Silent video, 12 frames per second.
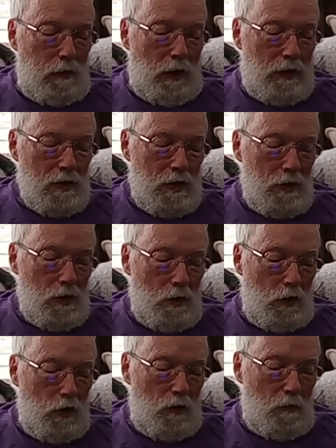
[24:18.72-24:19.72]
Blessings
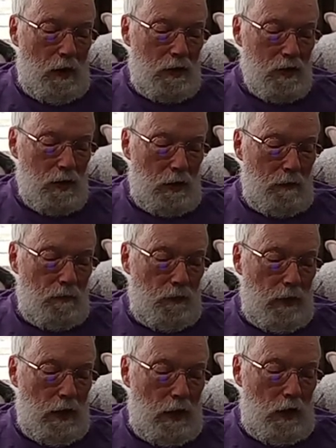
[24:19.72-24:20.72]
on you, my son.
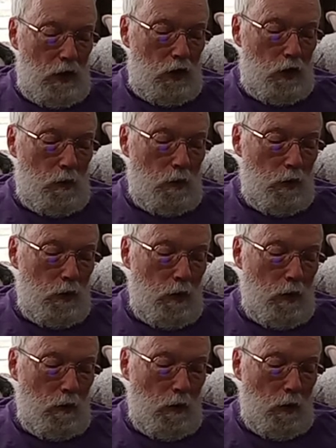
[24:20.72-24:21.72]
You will do
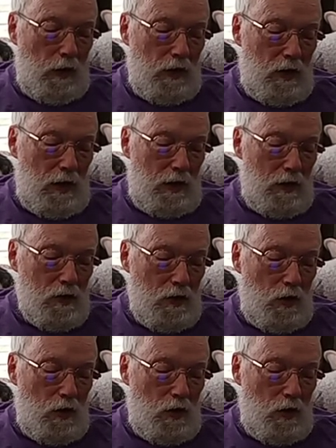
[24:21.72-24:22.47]
heroic deeds,